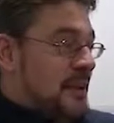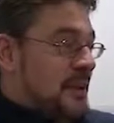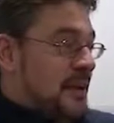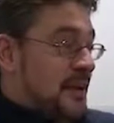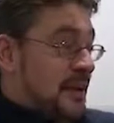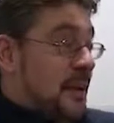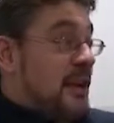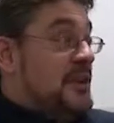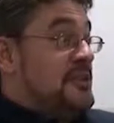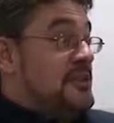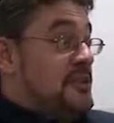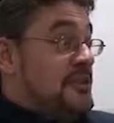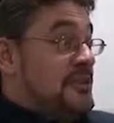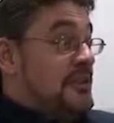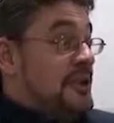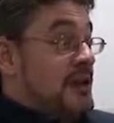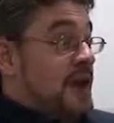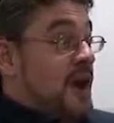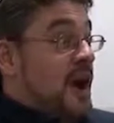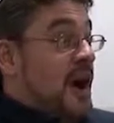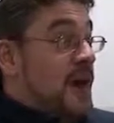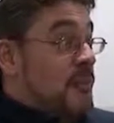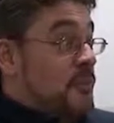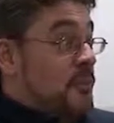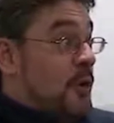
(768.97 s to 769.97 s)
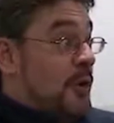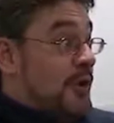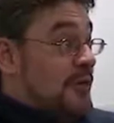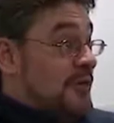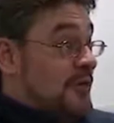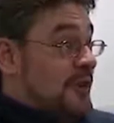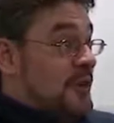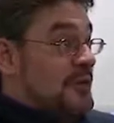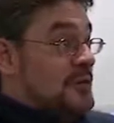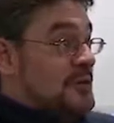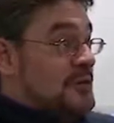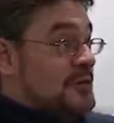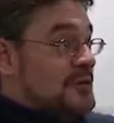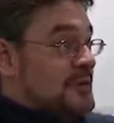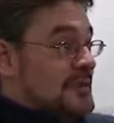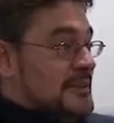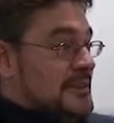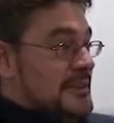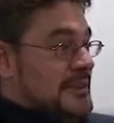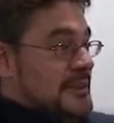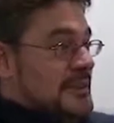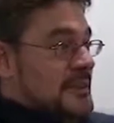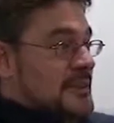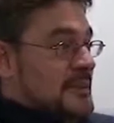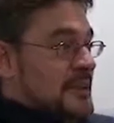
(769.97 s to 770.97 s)
And I do, I'm one of those,
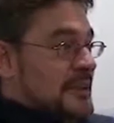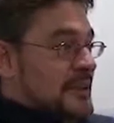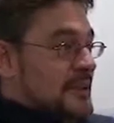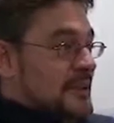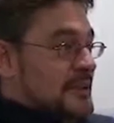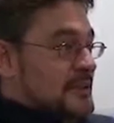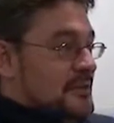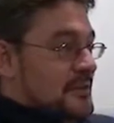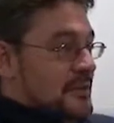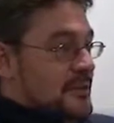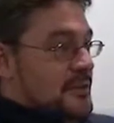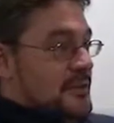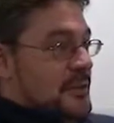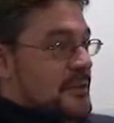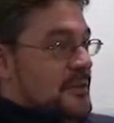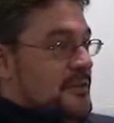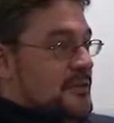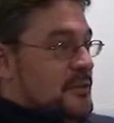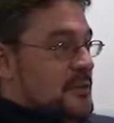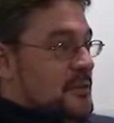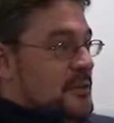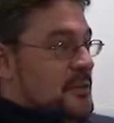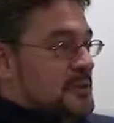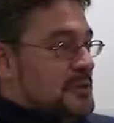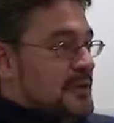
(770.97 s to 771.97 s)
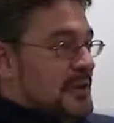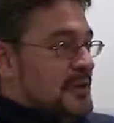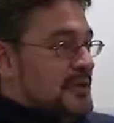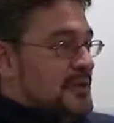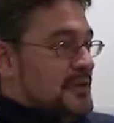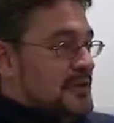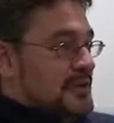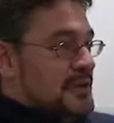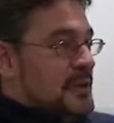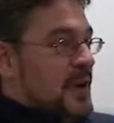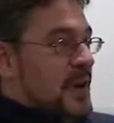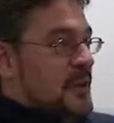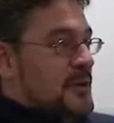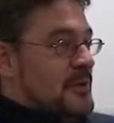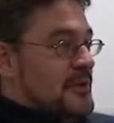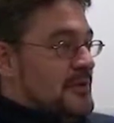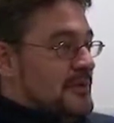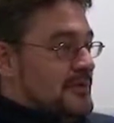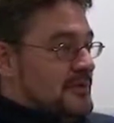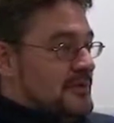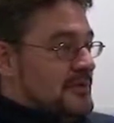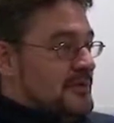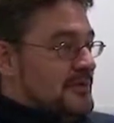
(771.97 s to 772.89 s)
3 or 4% who go,